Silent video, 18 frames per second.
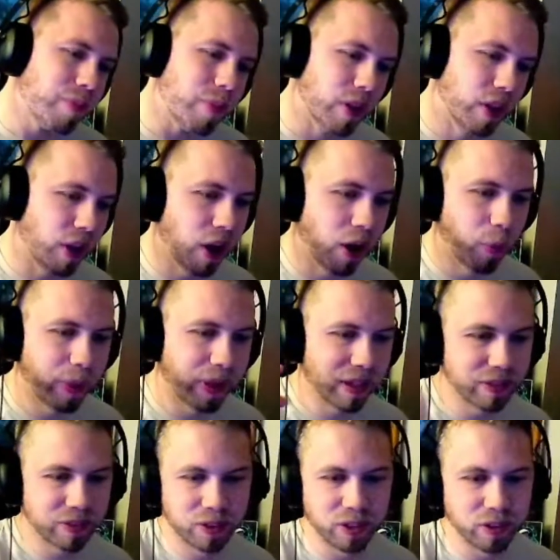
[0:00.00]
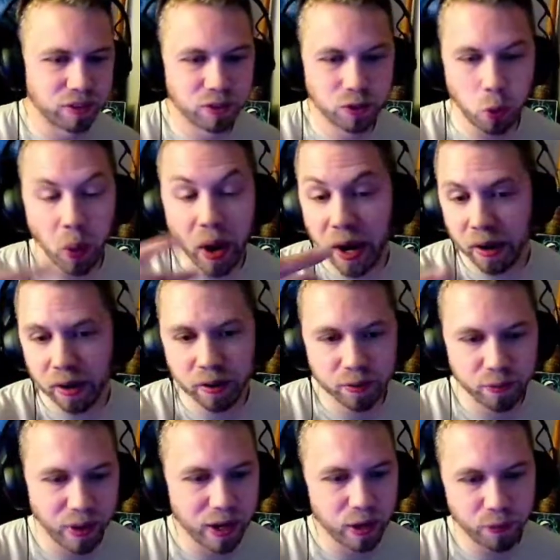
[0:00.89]
you know, because it's Square,
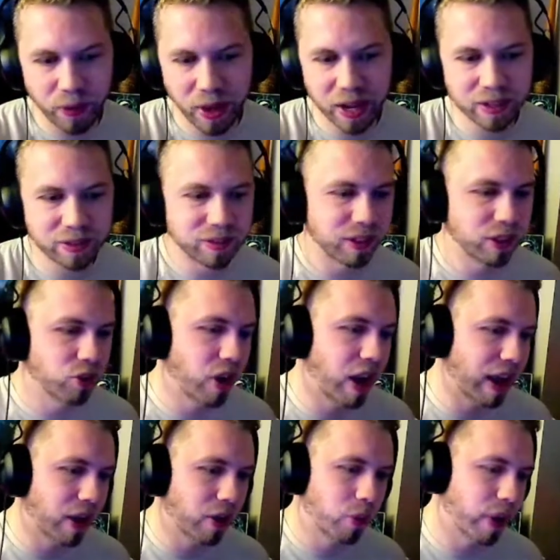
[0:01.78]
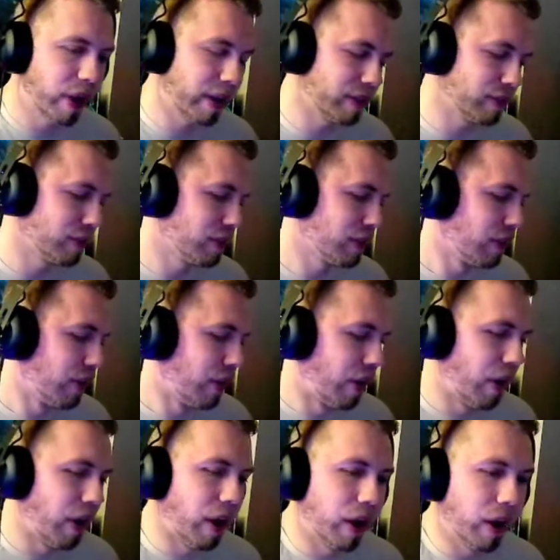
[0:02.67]
Final Fantasy, Dragon Quest,
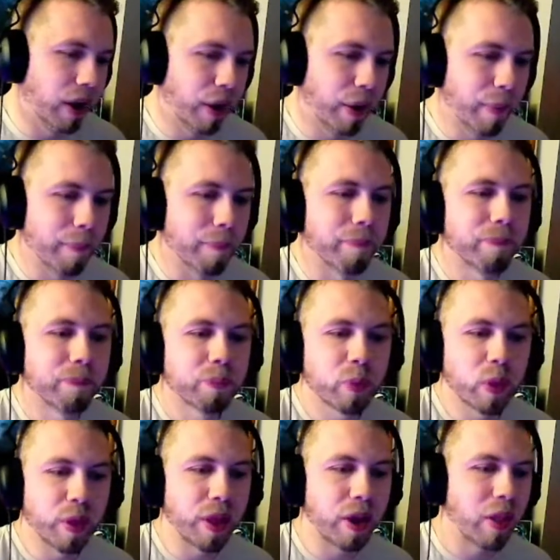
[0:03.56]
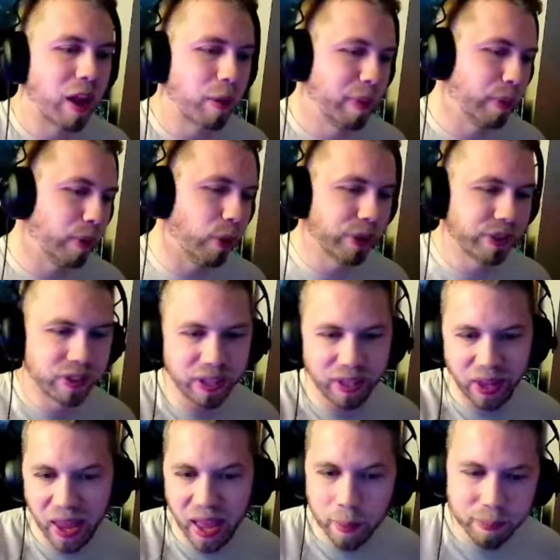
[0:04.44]
um, and a lot of people always say
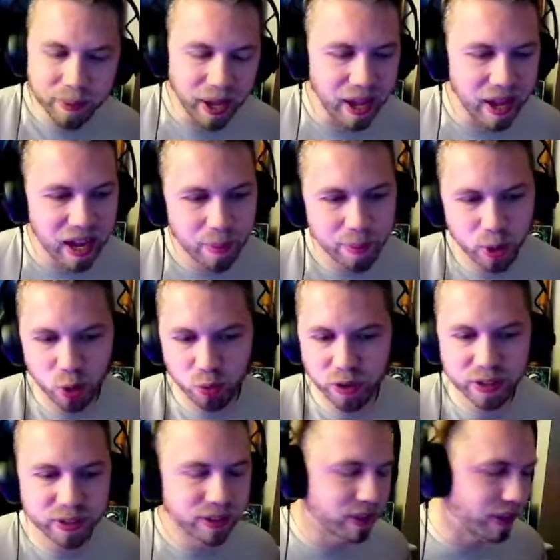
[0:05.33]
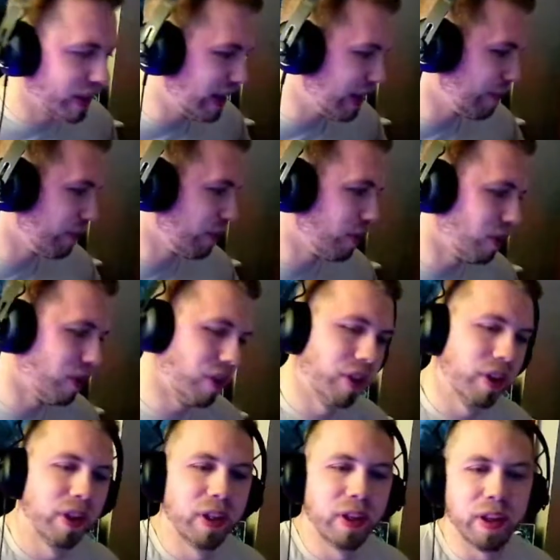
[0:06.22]
Capcom, you know, Resident Evil,
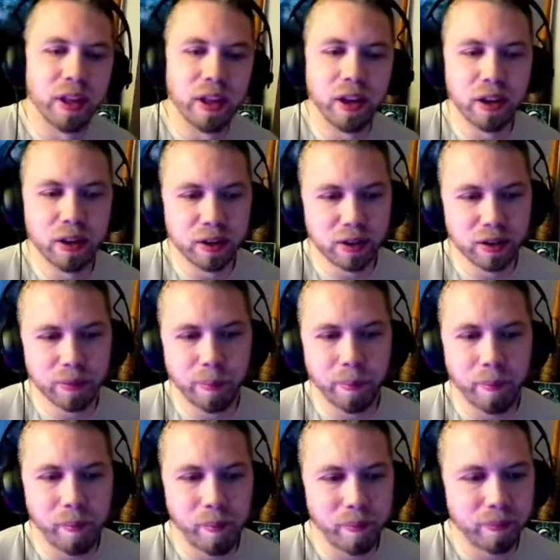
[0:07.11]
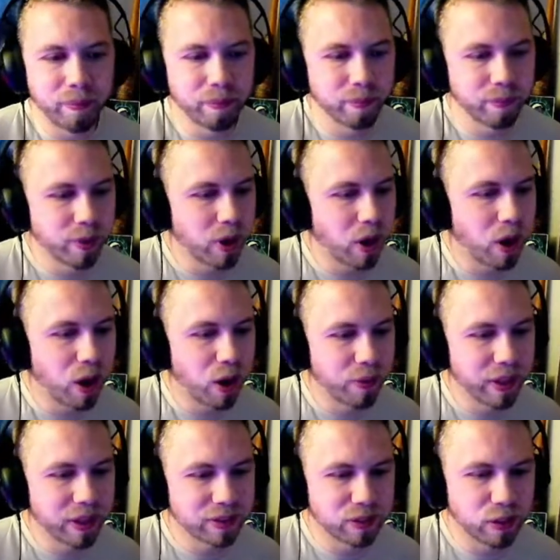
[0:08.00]
um, you know, all
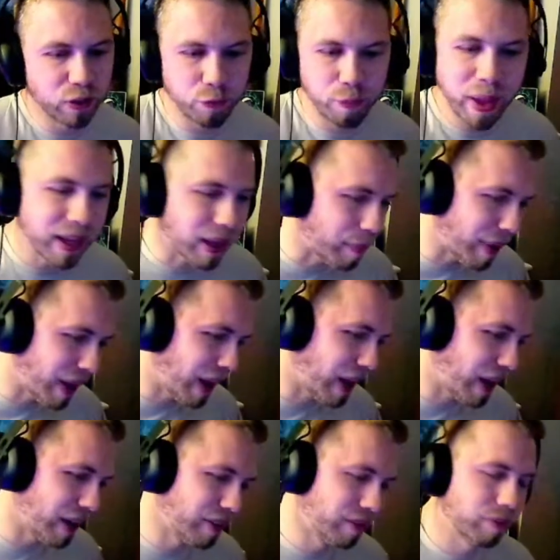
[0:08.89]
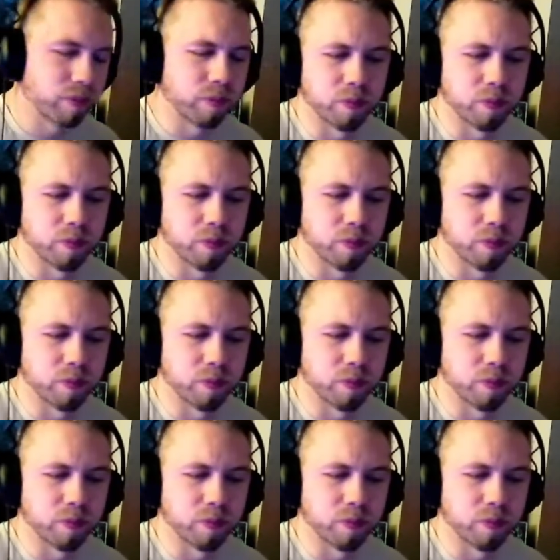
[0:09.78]
that stuff. Mega Man,